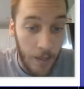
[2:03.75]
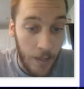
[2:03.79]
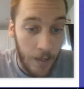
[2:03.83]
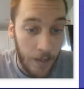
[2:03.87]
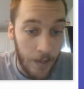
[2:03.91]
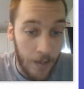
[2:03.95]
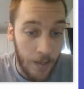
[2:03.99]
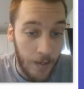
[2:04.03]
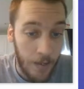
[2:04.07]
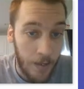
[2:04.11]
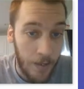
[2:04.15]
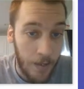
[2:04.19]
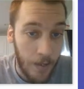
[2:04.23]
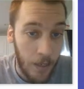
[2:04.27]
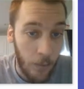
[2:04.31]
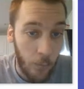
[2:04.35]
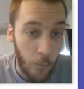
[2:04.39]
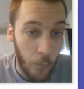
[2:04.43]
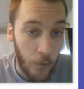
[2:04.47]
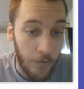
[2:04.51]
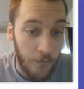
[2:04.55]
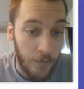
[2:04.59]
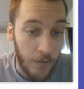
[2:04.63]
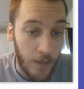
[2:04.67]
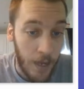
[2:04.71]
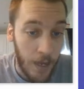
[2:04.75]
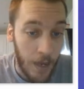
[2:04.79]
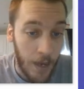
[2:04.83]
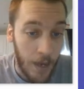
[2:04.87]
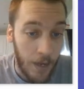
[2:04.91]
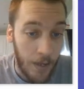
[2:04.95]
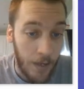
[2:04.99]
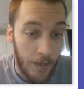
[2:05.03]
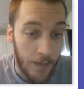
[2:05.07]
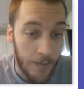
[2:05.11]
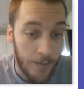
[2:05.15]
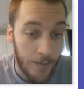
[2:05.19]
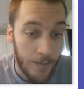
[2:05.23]
And we've
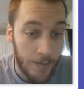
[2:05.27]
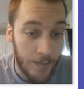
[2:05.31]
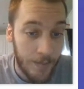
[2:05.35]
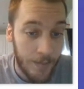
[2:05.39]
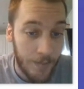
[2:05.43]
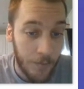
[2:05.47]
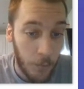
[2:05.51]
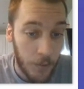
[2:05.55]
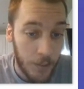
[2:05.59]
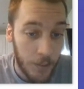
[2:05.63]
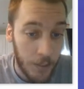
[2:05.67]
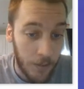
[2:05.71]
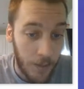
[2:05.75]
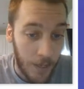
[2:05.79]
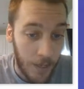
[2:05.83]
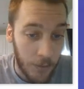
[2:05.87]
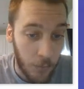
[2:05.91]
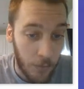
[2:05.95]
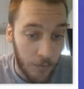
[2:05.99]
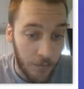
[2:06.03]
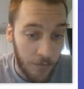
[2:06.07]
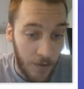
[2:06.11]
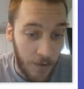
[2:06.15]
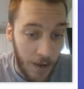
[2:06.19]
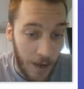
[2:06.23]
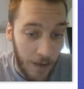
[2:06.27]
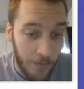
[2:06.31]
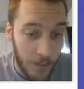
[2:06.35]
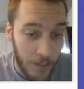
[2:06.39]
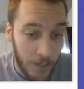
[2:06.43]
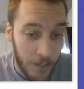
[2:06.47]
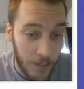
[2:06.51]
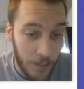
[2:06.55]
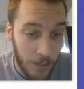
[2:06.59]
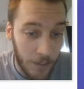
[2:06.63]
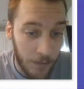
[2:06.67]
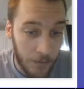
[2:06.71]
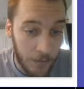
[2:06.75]
got, what's the last one? 5 and
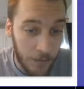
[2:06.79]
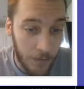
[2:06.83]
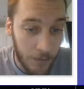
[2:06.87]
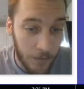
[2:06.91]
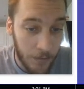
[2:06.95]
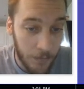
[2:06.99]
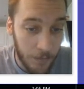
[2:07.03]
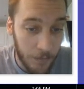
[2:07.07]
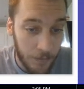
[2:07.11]
6.